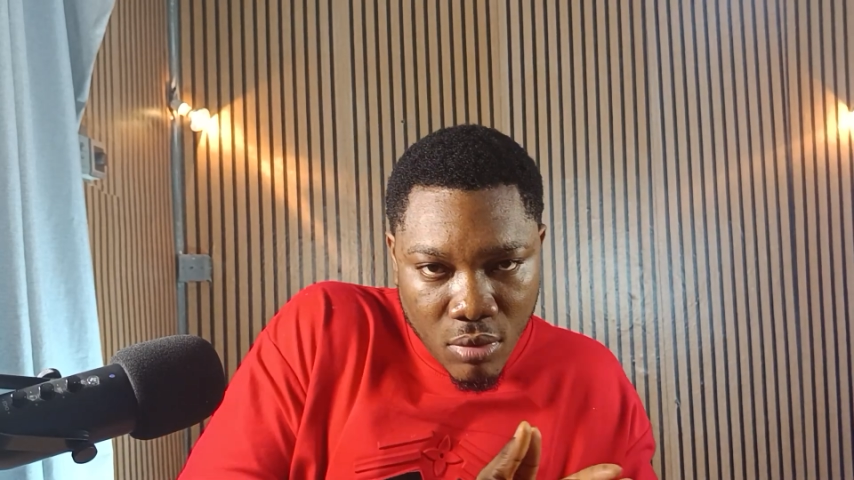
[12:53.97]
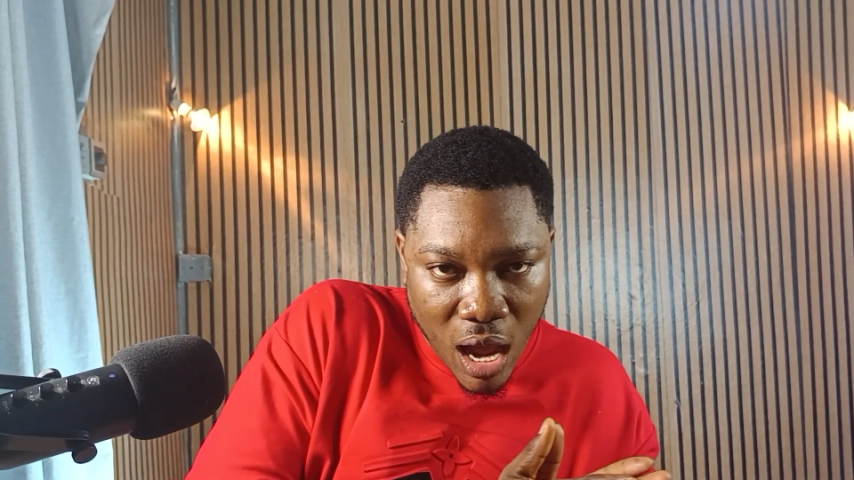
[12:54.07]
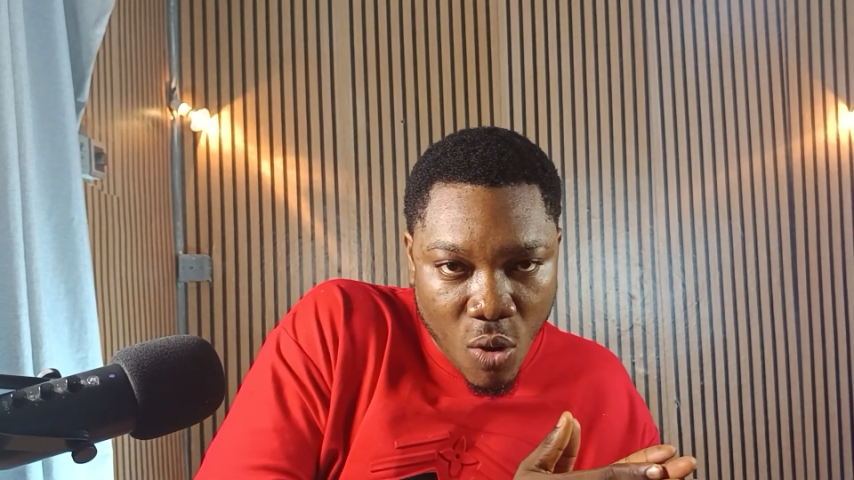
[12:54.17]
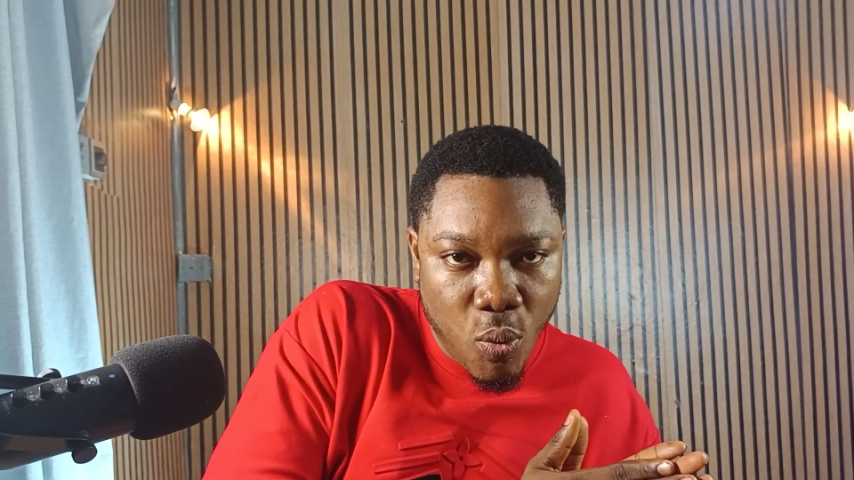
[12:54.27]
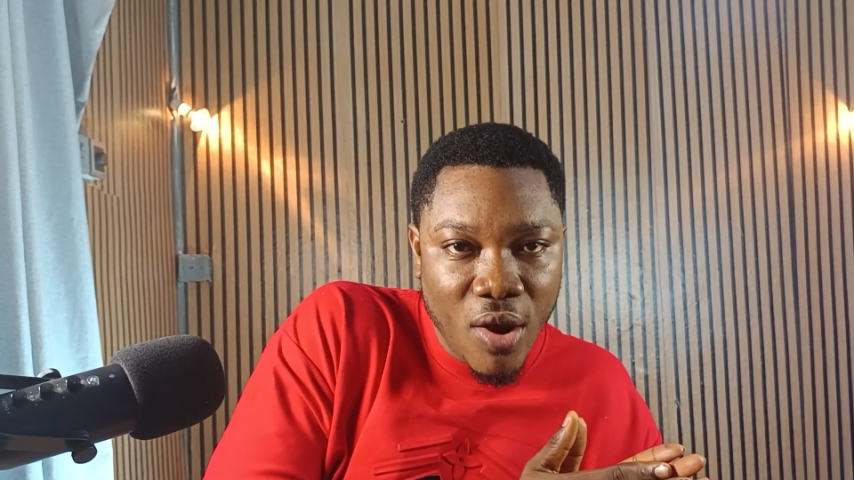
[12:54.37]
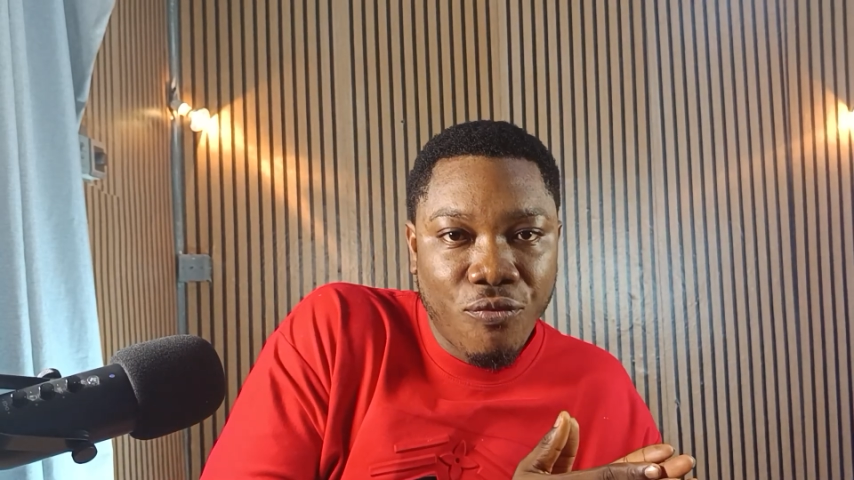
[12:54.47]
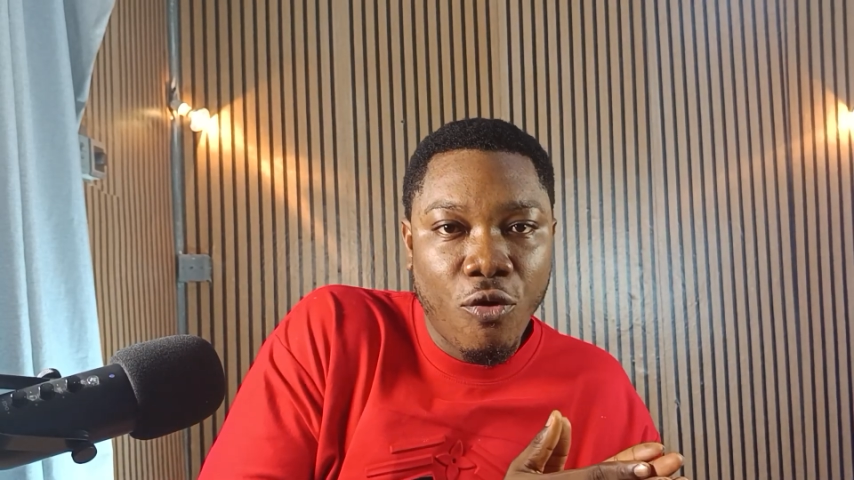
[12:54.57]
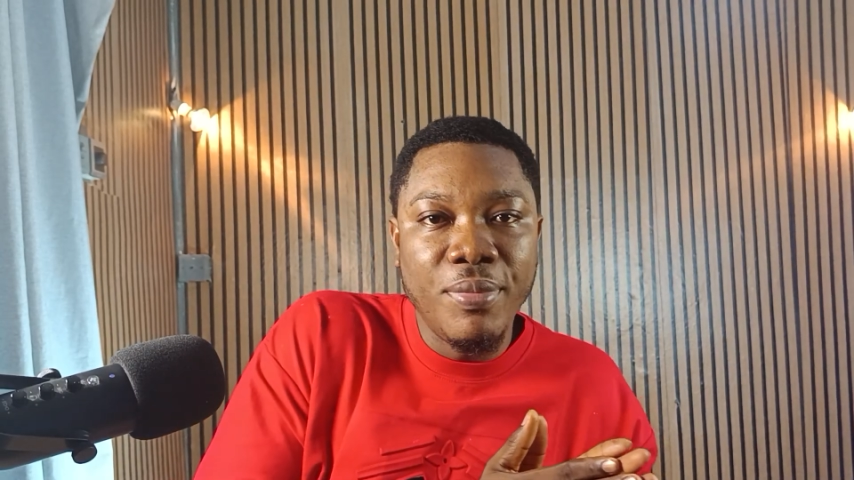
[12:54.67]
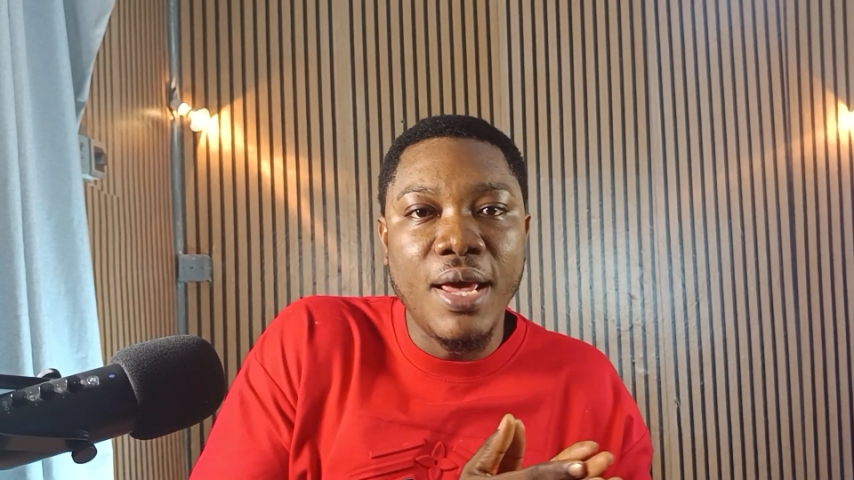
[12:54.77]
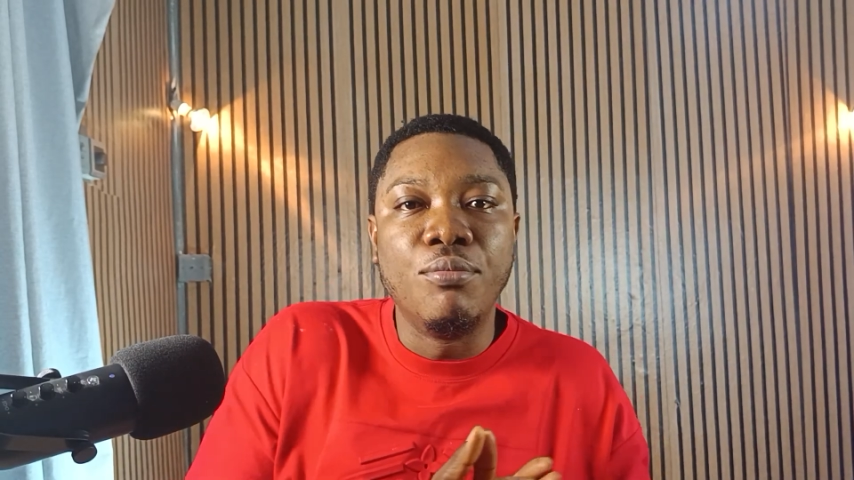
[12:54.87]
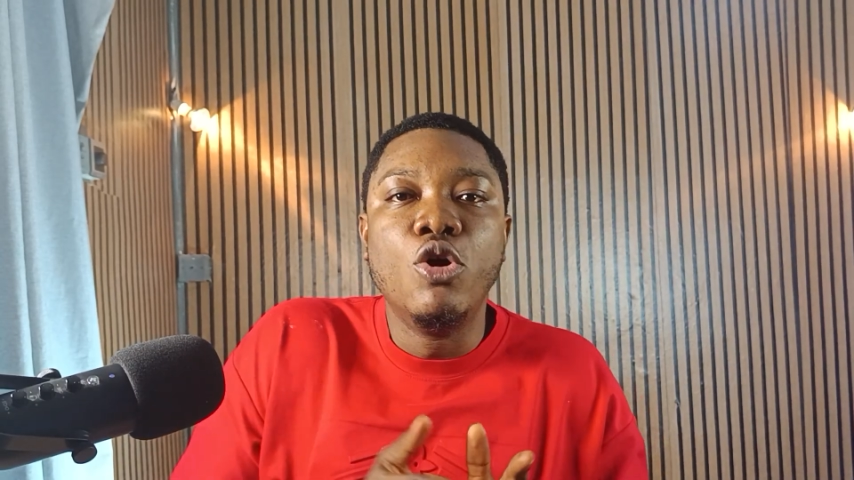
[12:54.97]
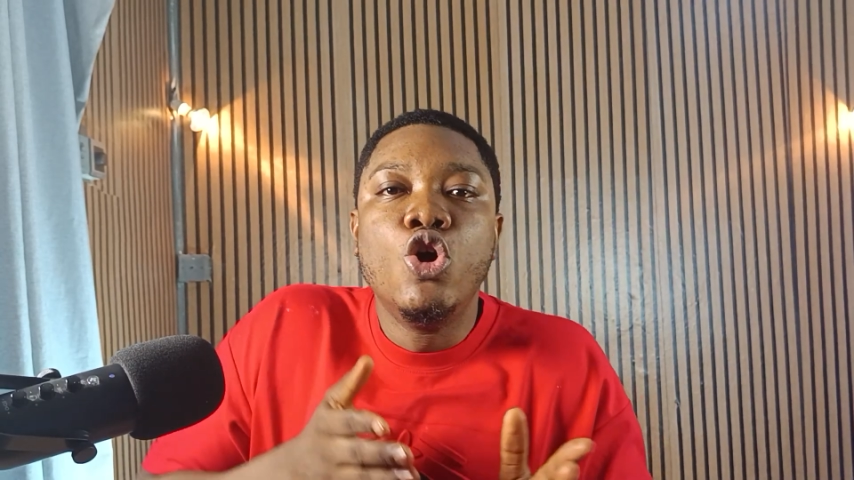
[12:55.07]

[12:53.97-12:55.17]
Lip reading: away from them,